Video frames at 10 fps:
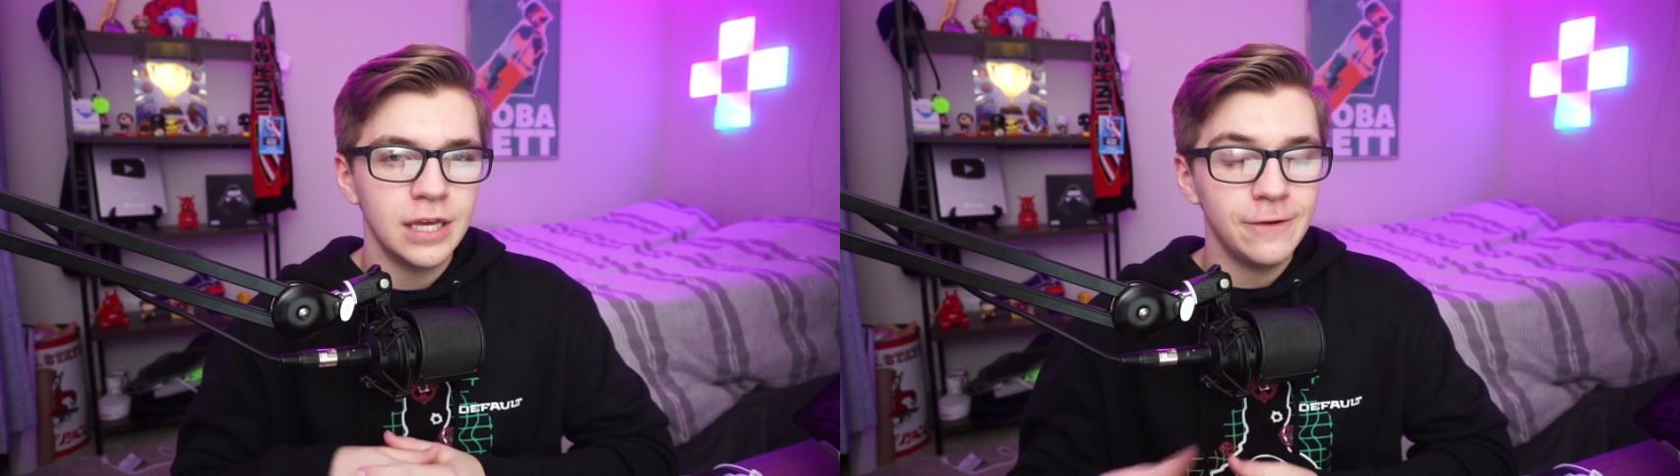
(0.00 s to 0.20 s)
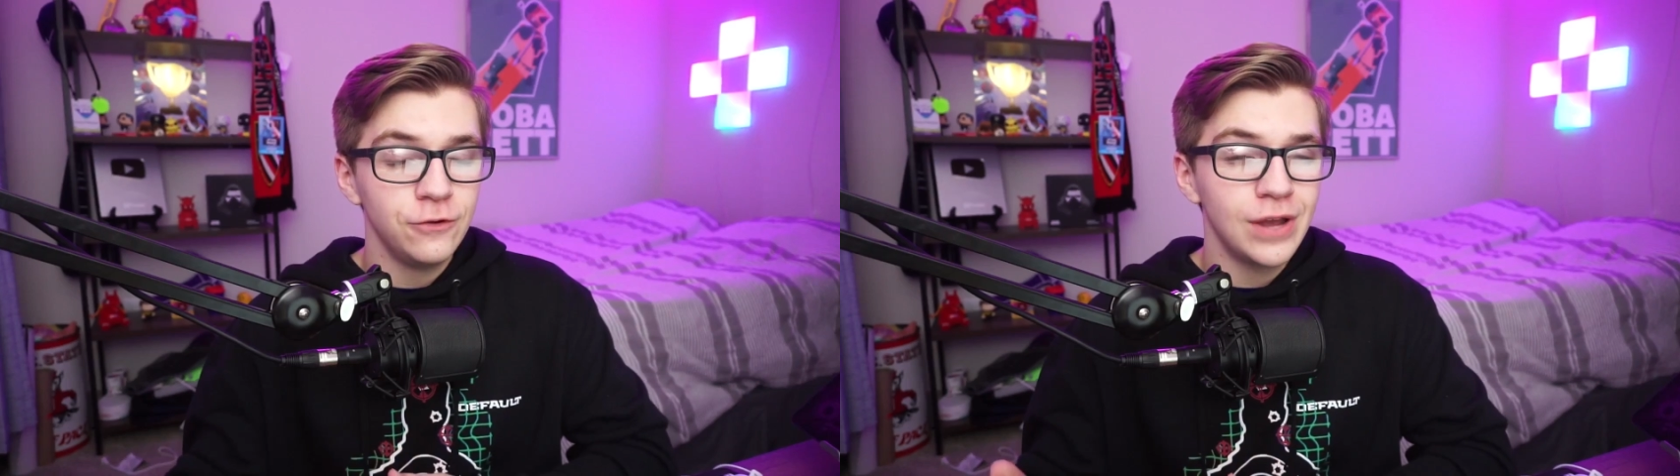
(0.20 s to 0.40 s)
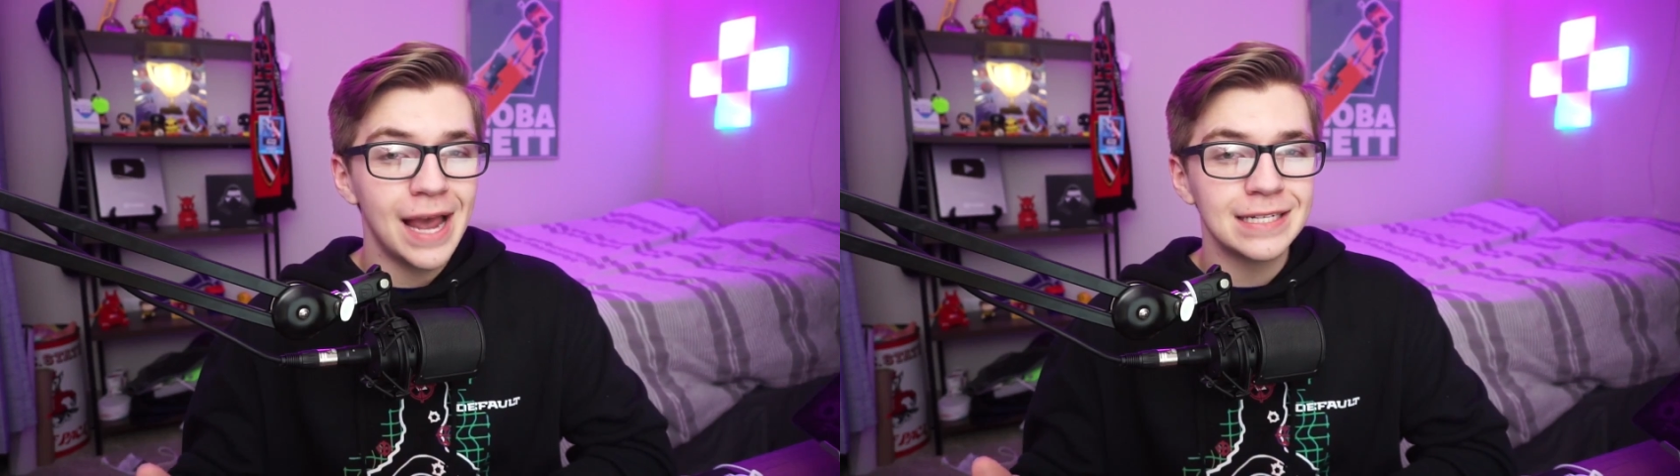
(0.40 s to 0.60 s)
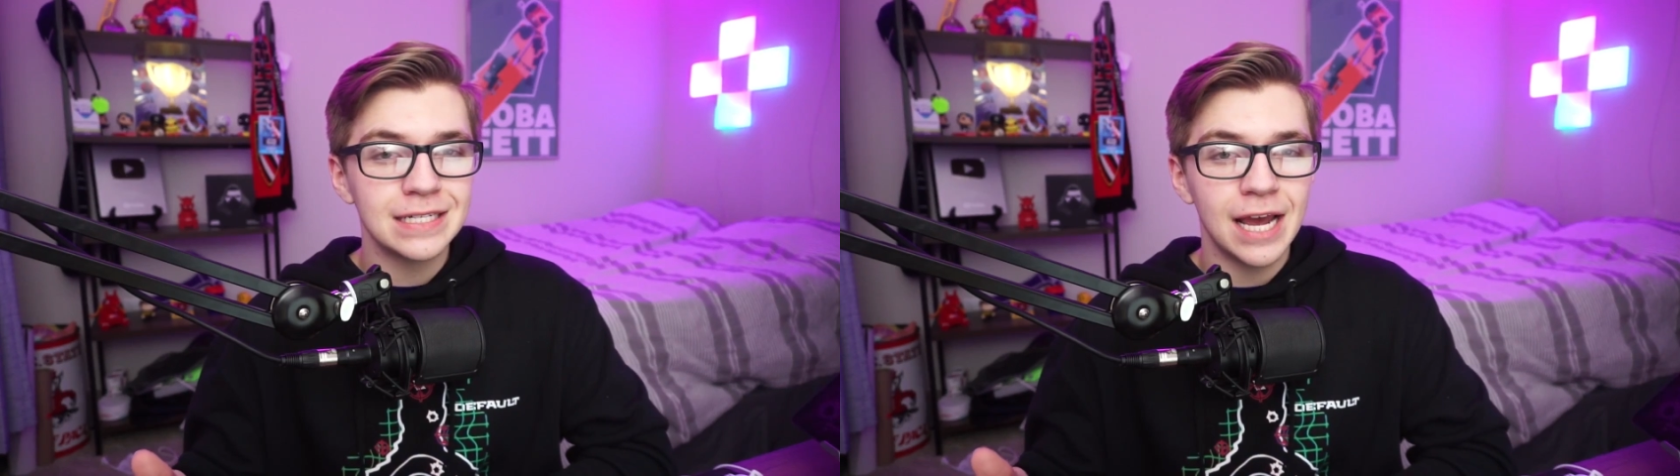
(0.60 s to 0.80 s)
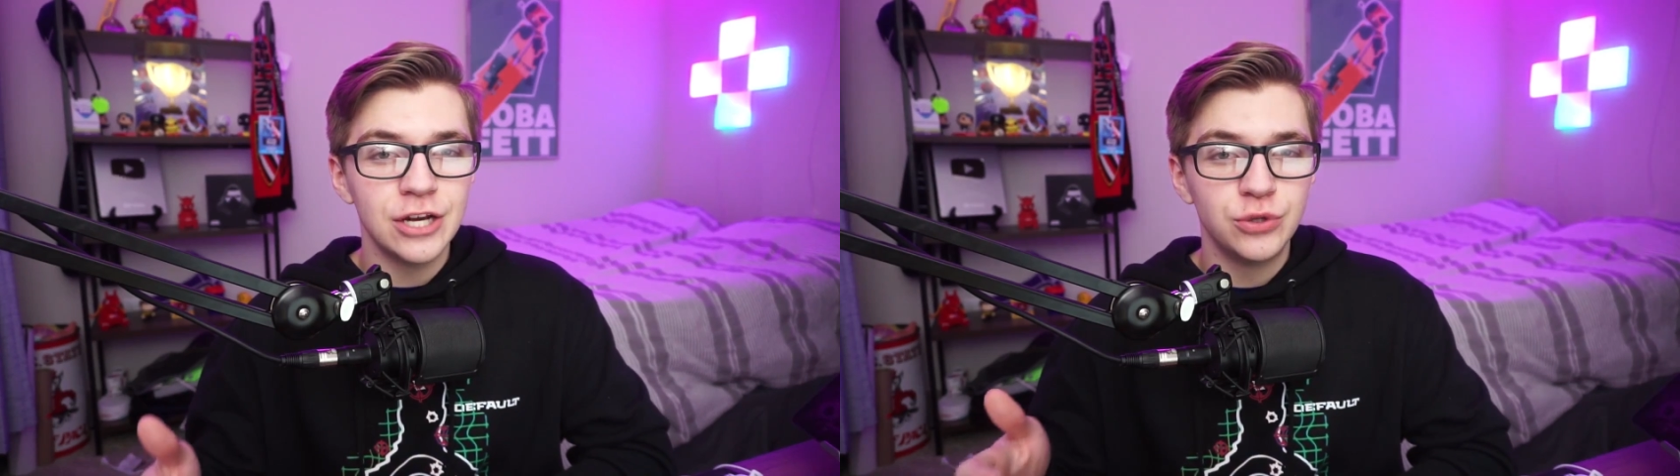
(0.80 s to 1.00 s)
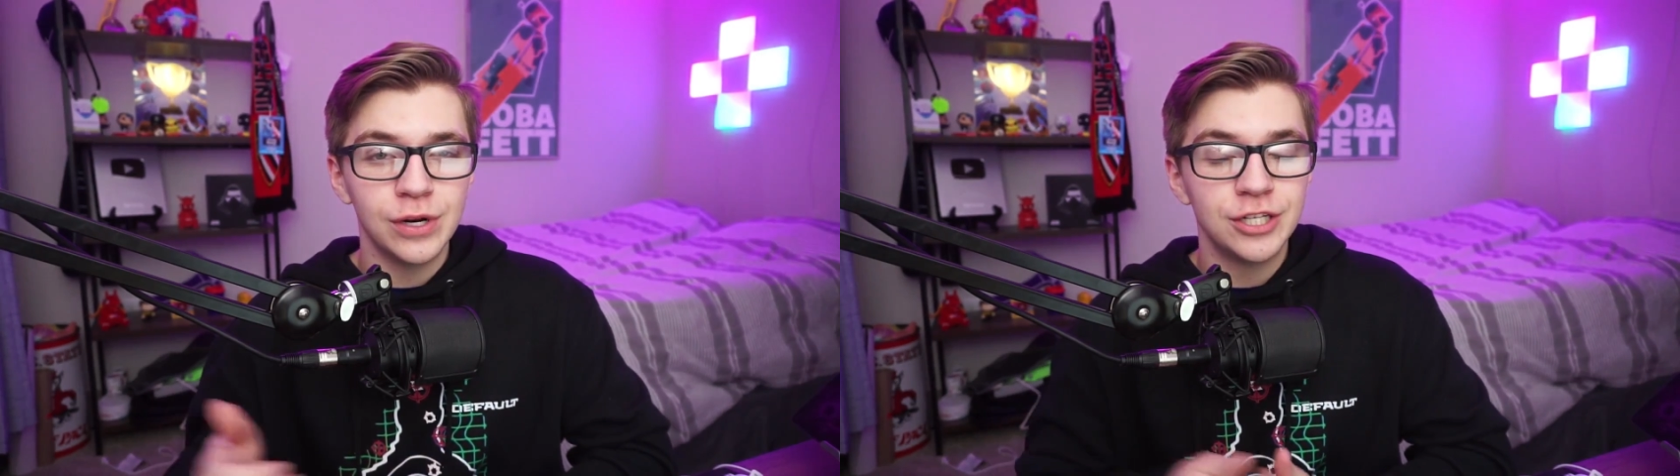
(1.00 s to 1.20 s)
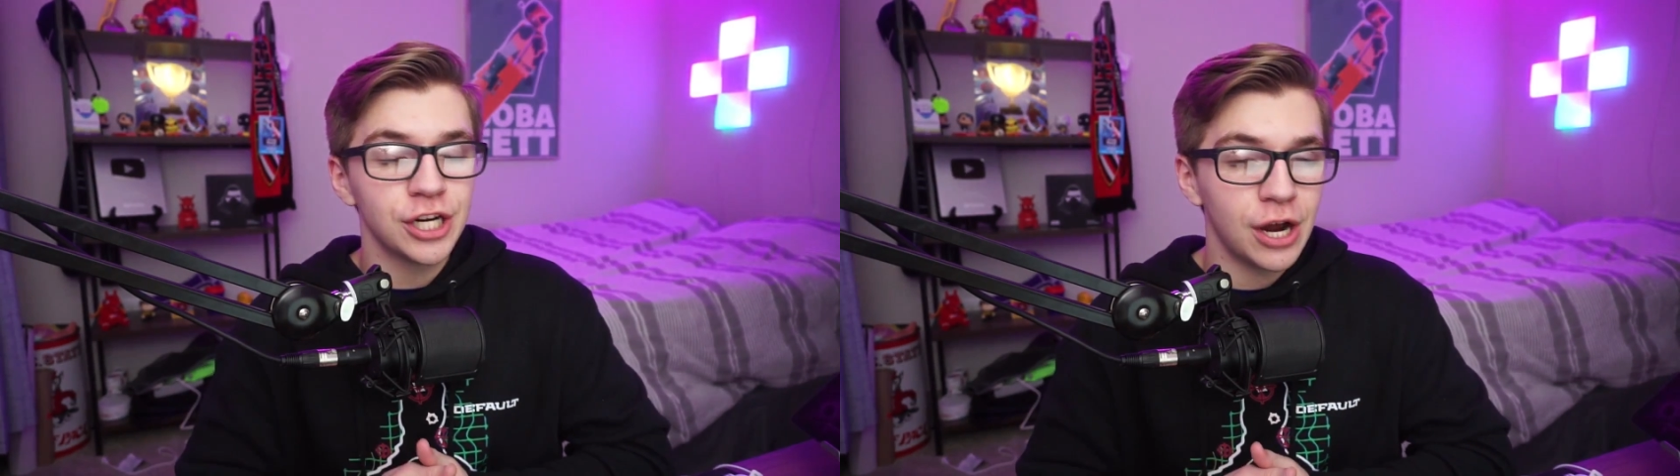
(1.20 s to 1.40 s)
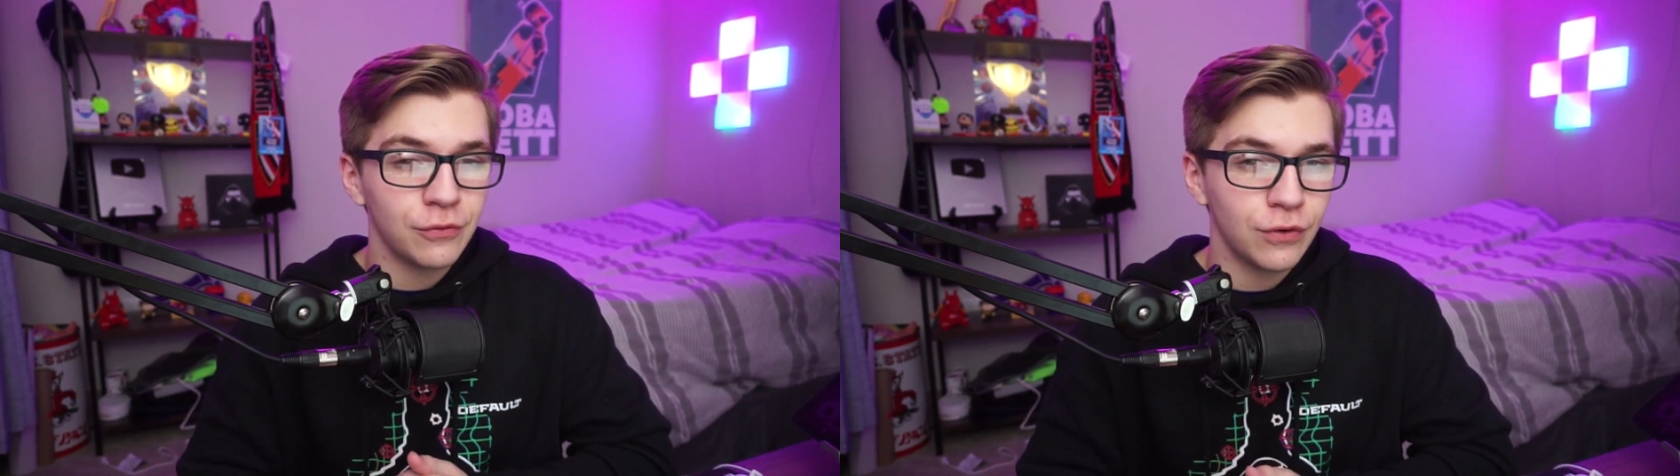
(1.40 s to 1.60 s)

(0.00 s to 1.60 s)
If you guys decide you want to check out